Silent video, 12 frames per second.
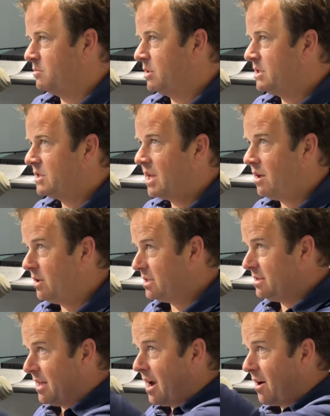But still,
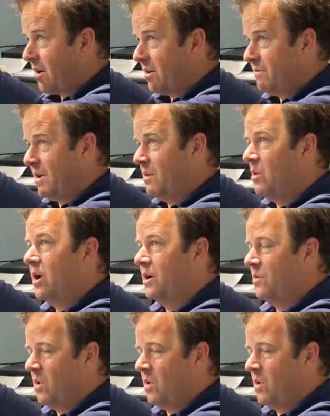it's there if I wanted to